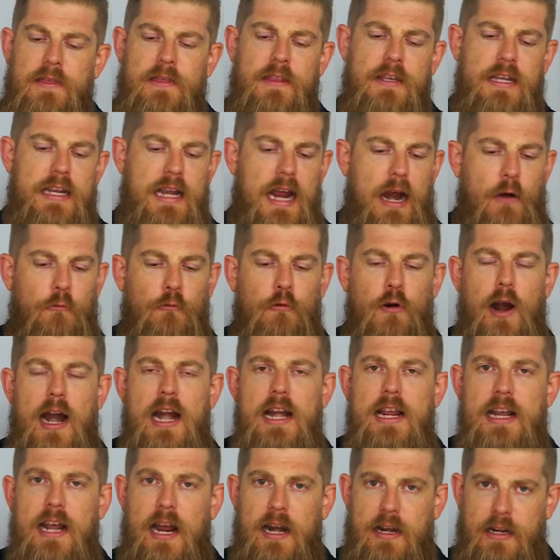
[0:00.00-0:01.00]
The
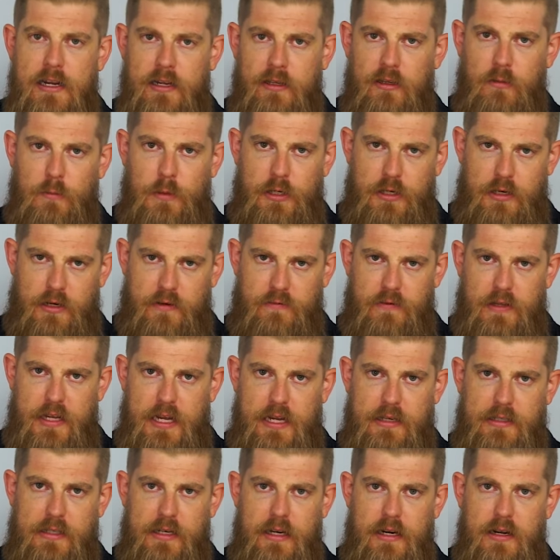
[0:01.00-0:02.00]
radiating element of the
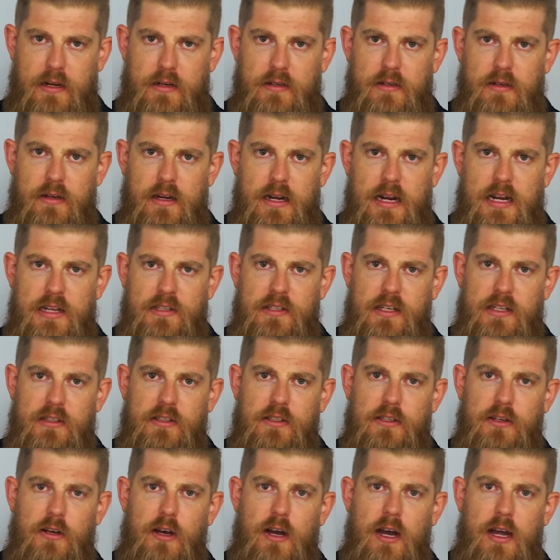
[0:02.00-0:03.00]
antenna is
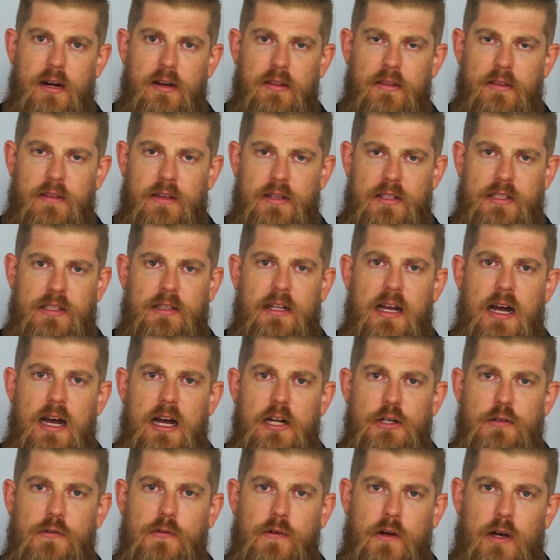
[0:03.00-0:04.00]
inside this
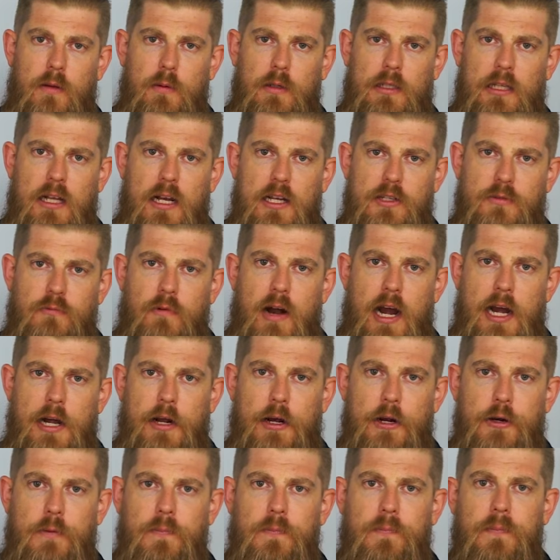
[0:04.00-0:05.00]
large fiberglass
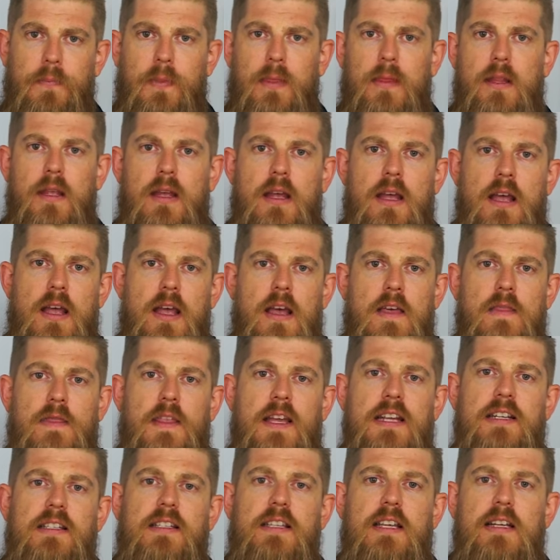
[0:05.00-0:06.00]
radome.
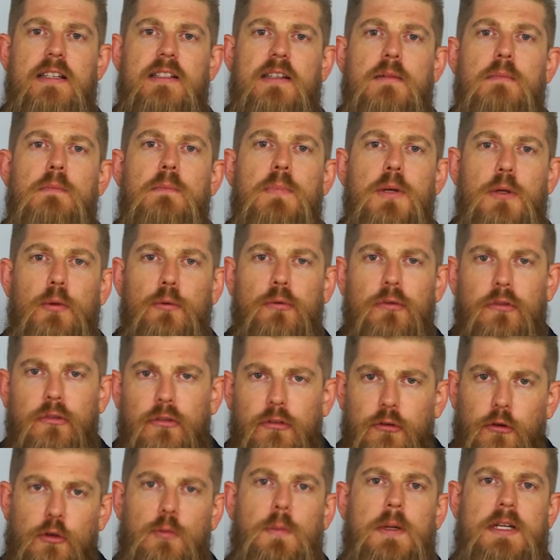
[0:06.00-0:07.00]
These things are built
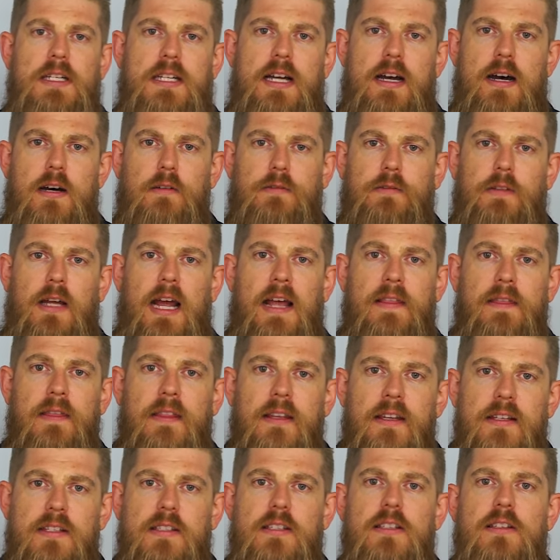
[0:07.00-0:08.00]
super tough, and
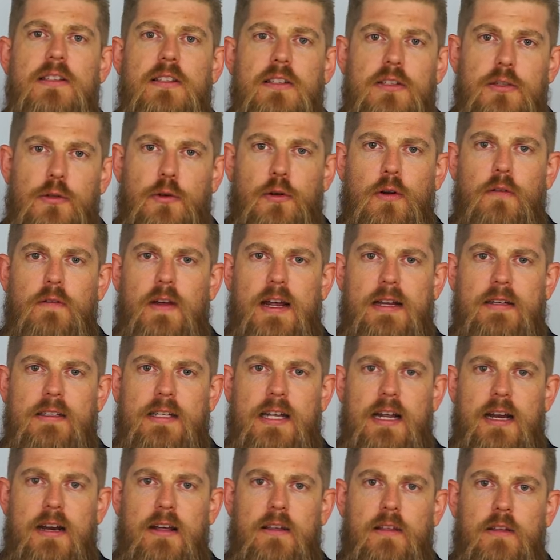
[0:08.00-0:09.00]
this is the sort of
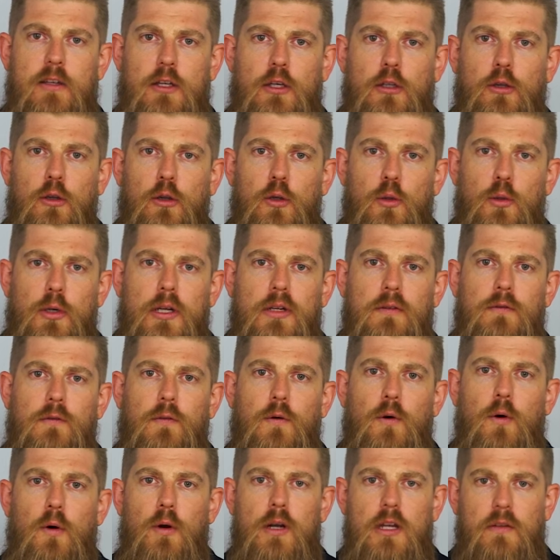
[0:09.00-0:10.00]
antenna that you're looking
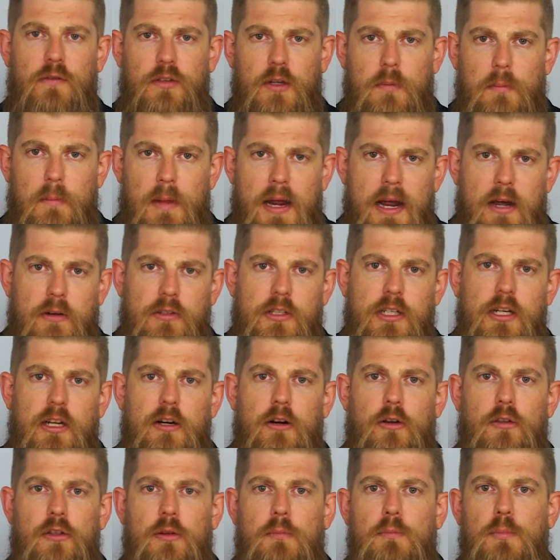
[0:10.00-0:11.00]
for if you're mounting it
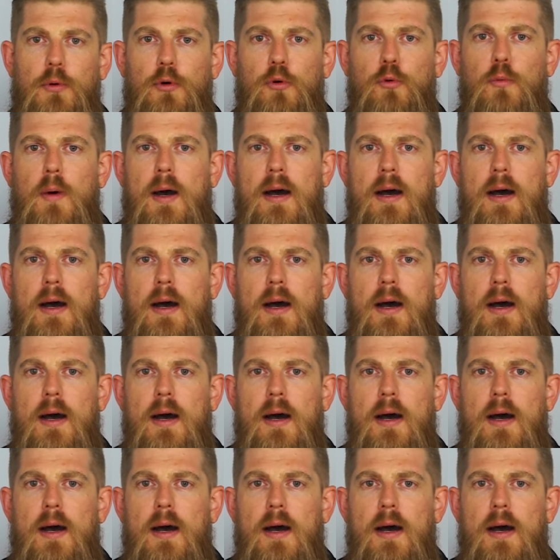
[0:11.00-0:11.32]
on the bull